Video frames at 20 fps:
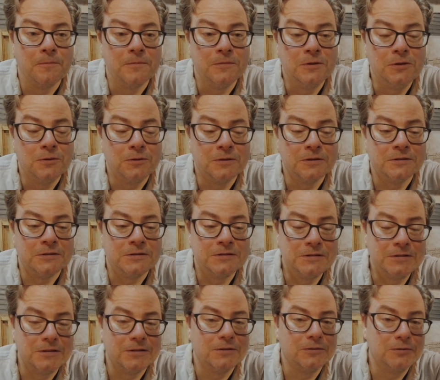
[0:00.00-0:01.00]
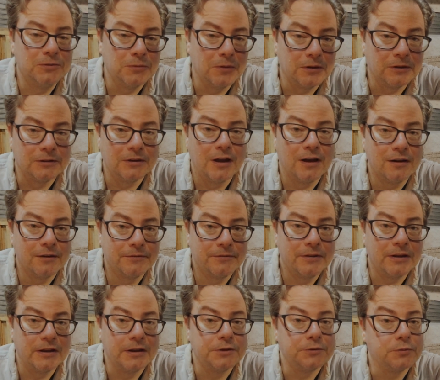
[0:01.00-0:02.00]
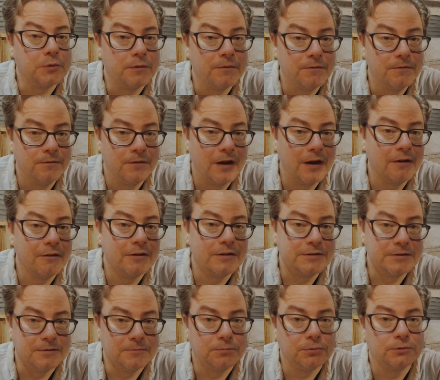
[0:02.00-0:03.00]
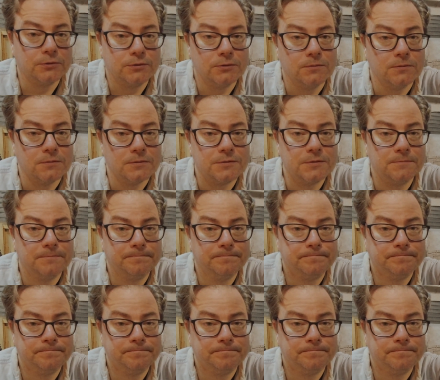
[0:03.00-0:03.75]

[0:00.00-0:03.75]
You can still do a lot of things with very simple tools.